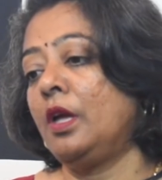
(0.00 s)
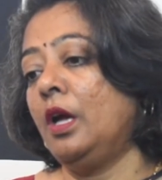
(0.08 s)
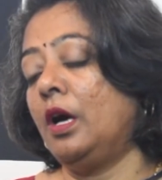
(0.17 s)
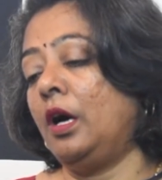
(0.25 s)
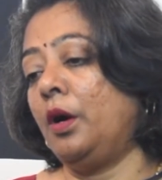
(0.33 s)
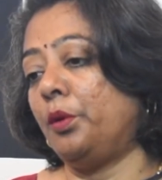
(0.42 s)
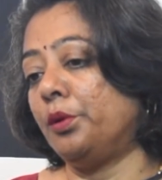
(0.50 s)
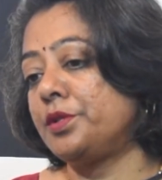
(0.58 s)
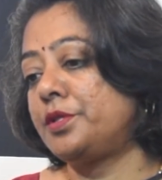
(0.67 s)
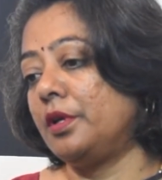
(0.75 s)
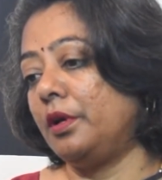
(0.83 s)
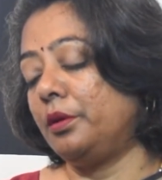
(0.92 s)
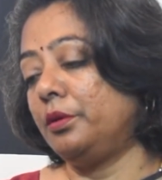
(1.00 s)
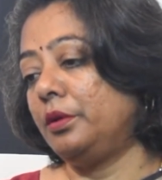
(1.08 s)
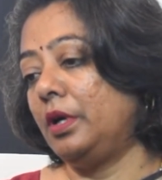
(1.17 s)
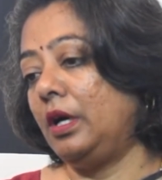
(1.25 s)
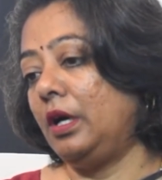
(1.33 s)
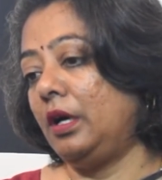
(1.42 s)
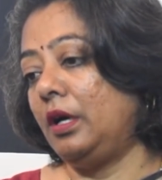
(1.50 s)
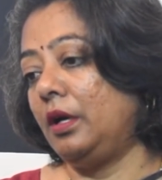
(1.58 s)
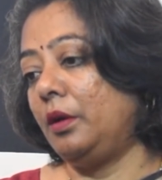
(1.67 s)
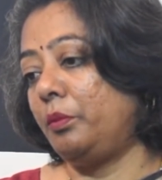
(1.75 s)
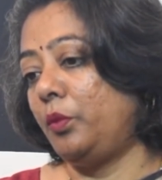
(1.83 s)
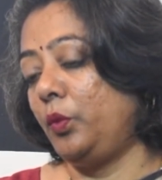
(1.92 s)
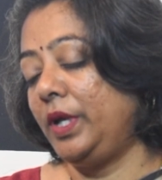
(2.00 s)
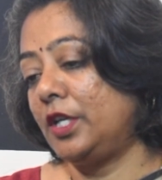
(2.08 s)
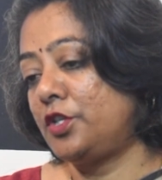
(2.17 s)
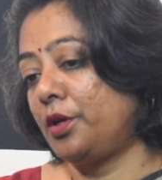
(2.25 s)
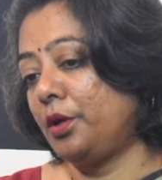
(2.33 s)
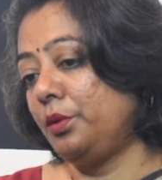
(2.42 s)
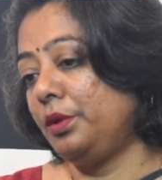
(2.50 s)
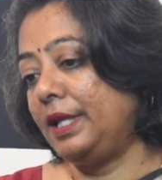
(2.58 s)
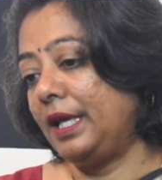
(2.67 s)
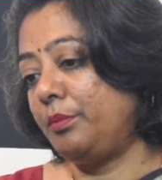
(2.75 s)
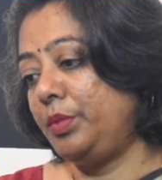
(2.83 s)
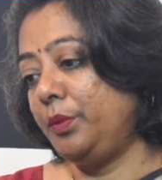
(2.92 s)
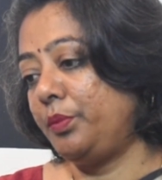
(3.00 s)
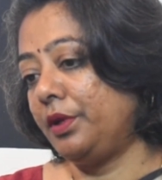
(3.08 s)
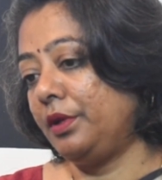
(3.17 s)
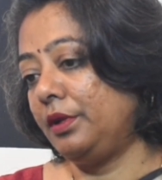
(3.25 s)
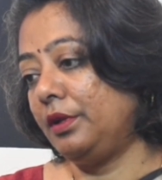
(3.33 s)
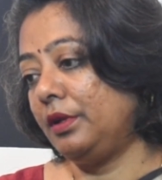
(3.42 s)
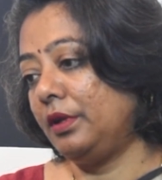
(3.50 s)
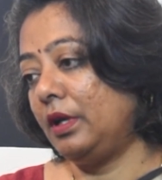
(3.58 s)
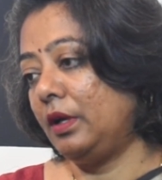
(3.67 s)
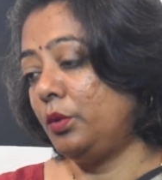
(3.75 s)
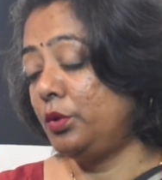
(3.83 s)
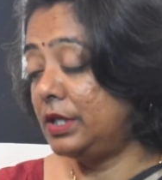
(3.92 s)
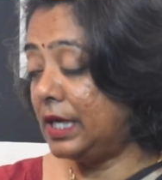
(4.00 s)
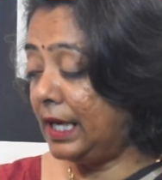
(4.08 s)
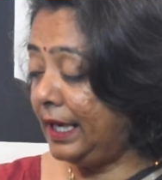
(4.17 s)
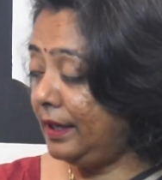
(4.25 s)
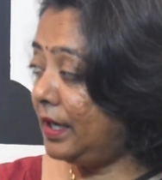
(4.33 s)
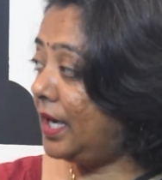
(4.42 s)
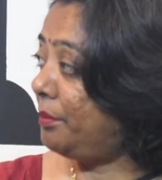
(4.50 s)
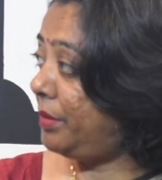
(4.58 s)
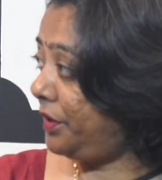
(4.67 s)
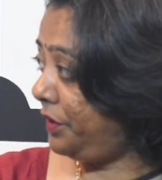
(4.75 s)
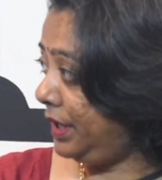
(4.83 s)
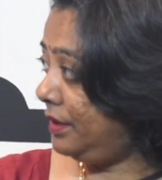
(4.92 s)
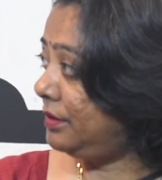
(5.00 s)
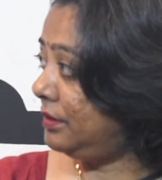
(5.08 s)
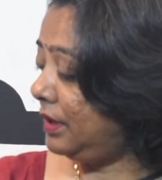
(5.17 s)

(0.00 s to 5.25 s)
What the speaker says: Also, we are told that people who died are buried,